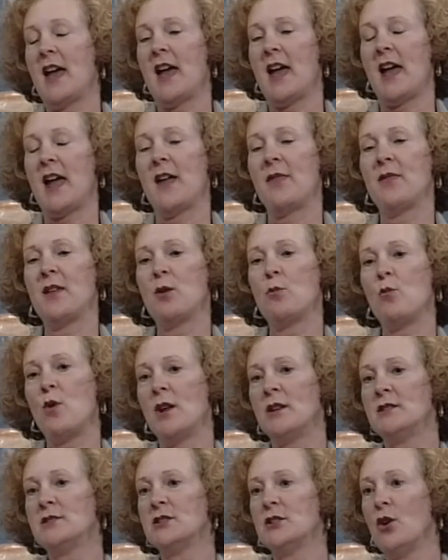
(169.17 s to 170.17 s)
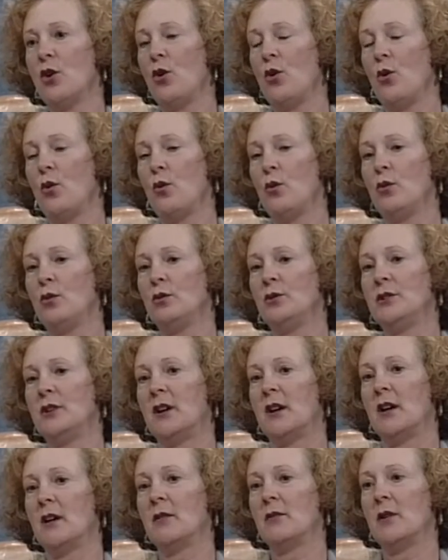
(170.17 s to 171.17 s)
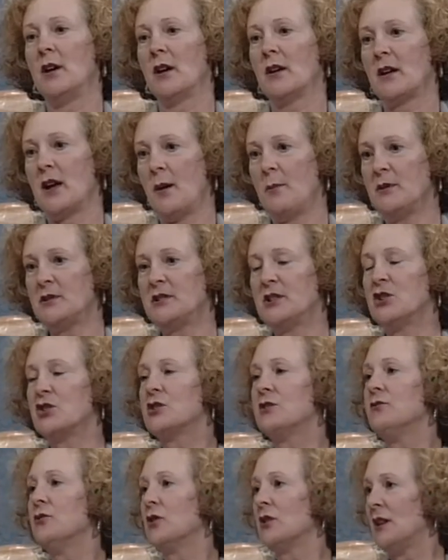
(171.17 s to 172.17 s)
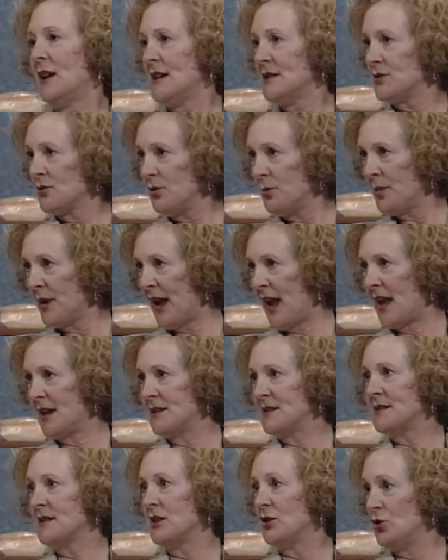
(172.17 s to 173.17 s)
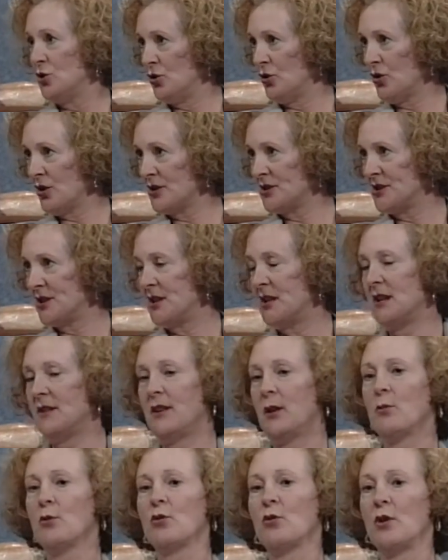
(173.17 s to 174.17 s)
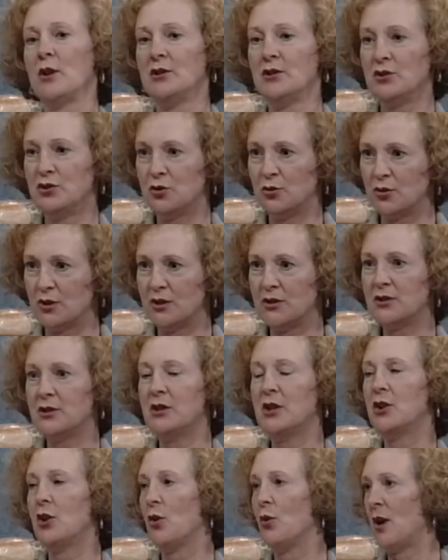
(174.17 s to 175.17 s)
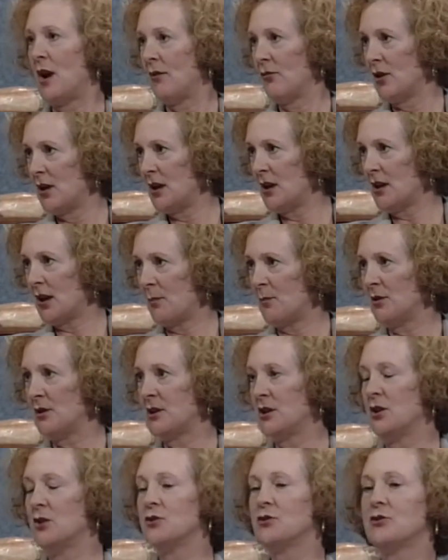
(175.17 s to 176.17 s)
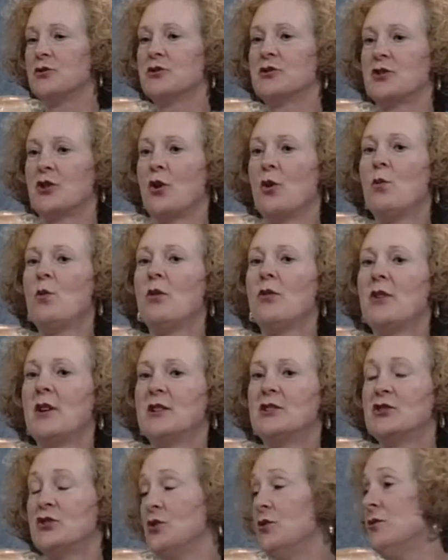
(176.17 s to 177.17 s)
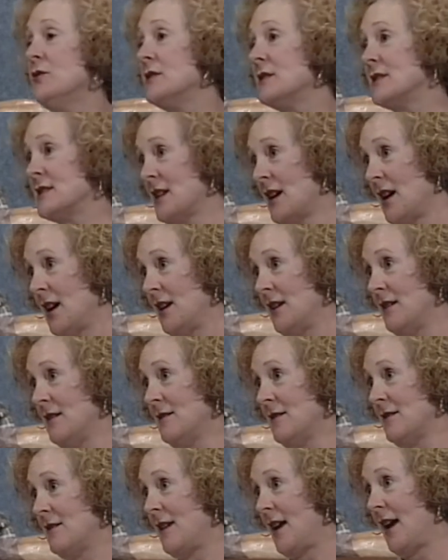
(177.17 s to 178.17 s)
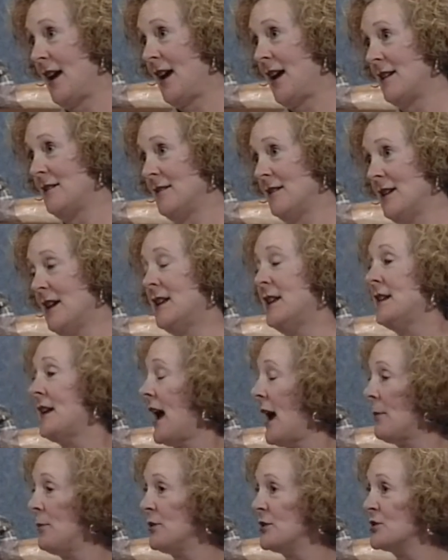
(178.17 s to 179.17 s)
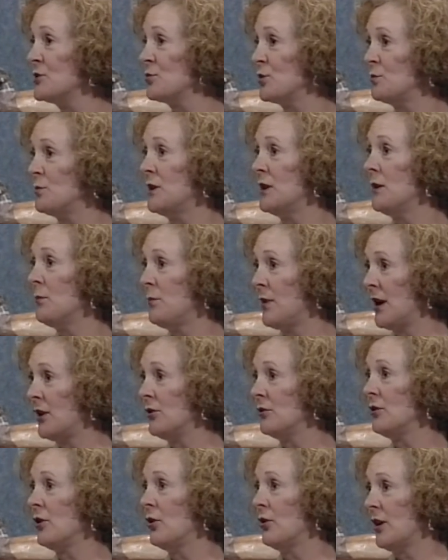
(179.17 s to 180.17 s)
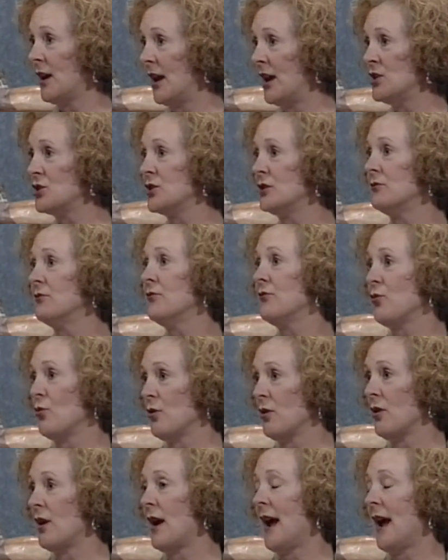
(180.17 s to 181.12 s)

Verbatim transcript: And they wanted to hold a, a competition for classical pianists in New York City, and they were going to do it, you know, every couple of years or so. Well, they soon decided that Indianapolis would be a better location for